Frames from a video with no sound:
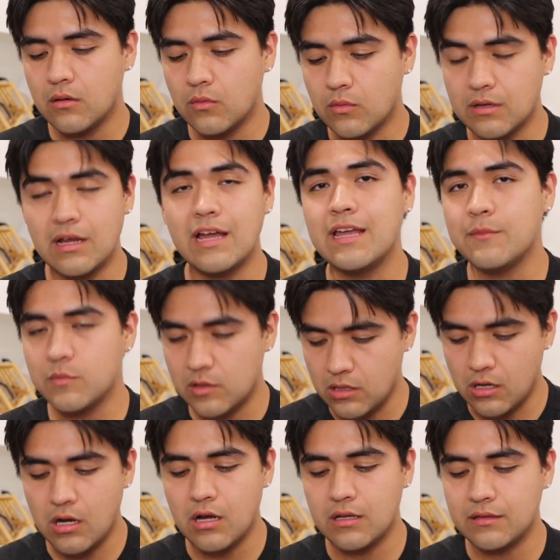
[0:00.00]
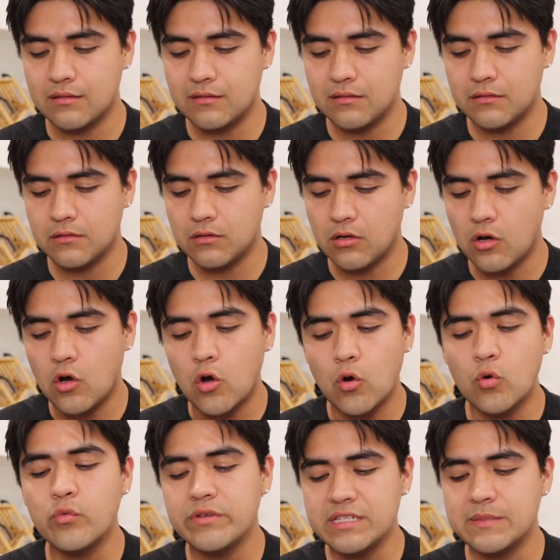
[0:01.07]
When I am gone,
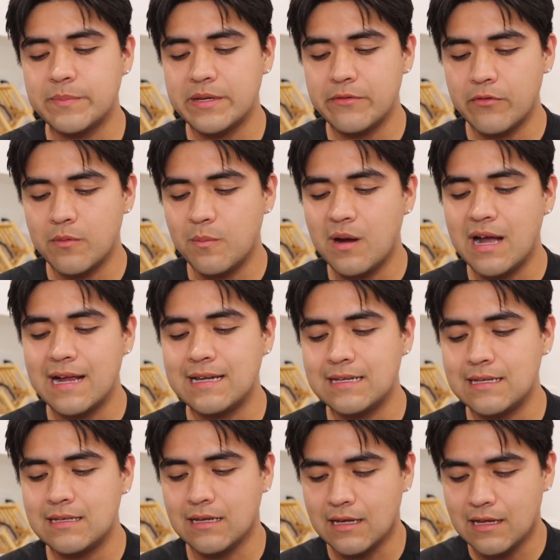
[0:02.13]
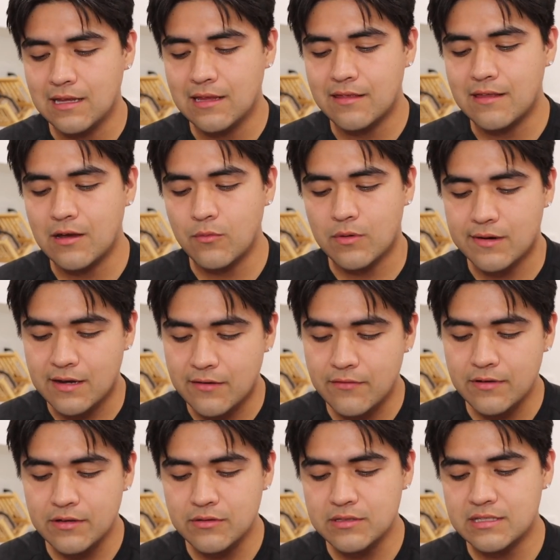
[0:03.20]
always be reminded that whenever
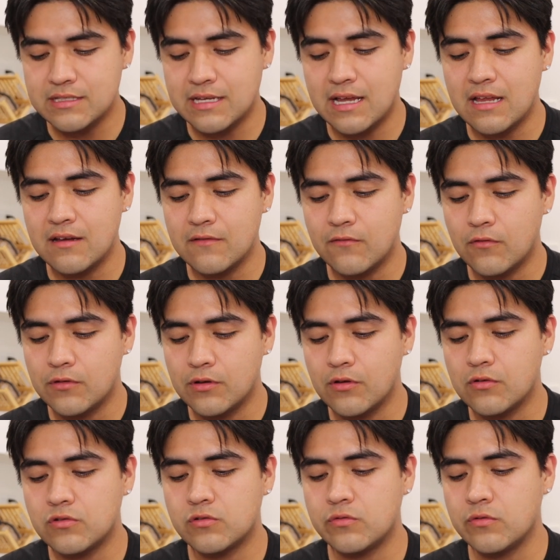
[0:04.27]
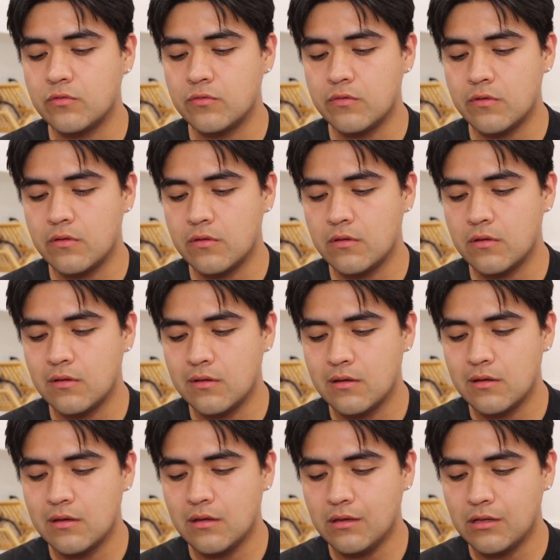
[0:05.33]
you stand for your truth,
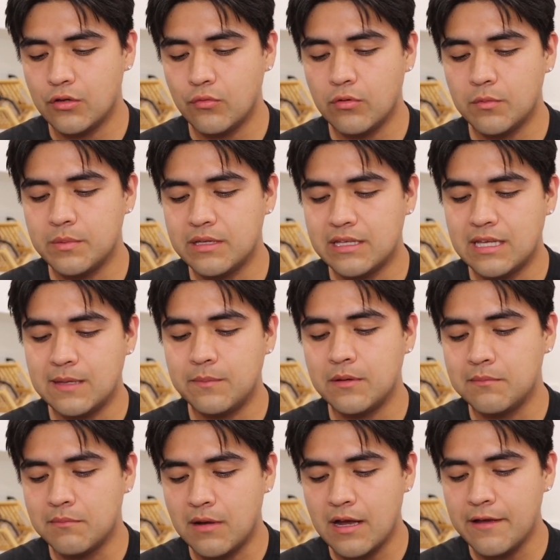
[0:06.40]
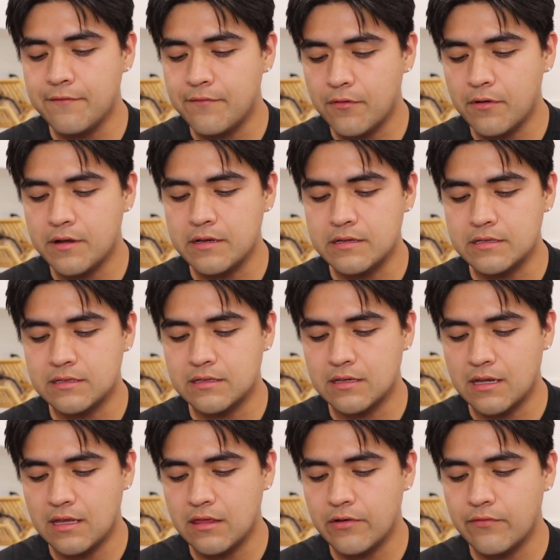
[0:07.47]
you will be keeping my voice
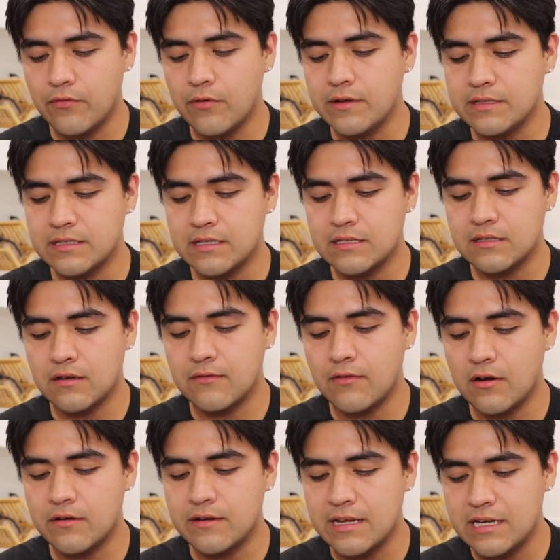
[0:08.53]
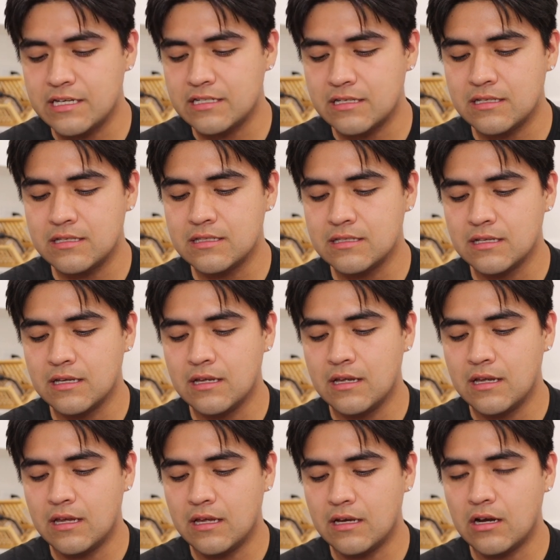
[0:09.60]
and the voices of our nations
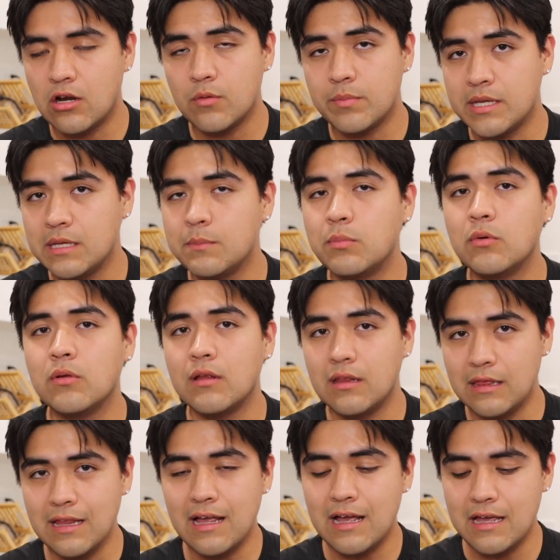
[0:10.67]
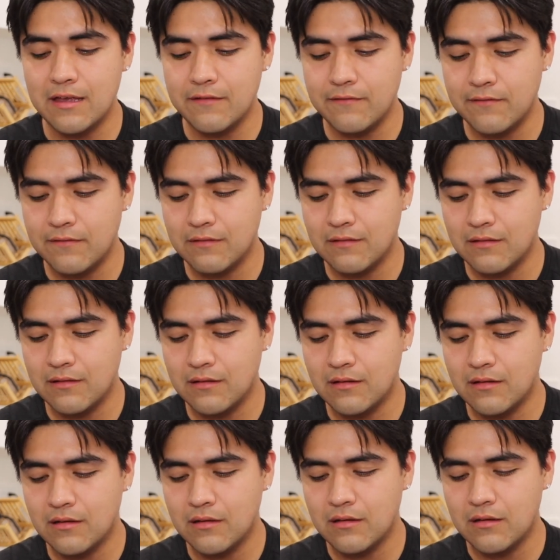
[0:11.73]
and our people alive.
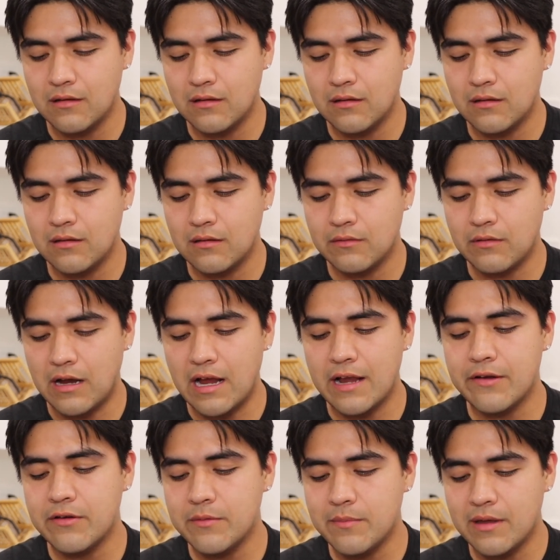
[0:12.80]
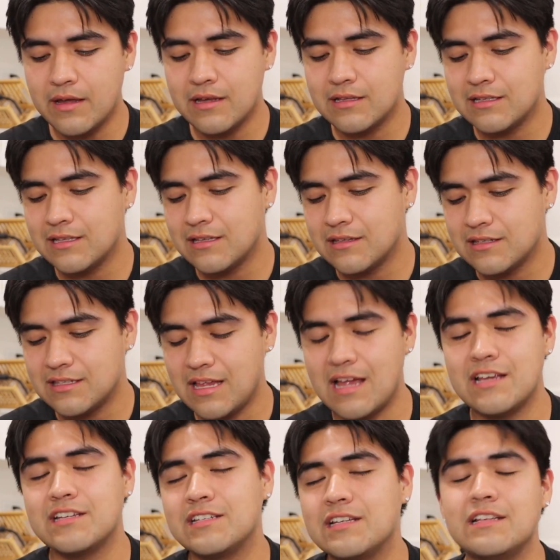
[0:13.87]
I remain
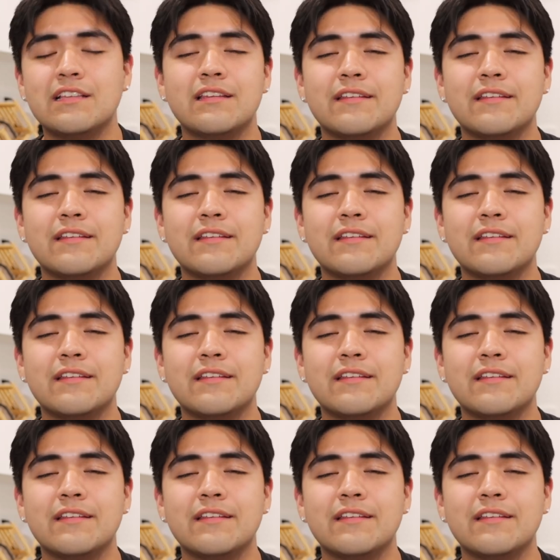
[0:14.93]
Sacheen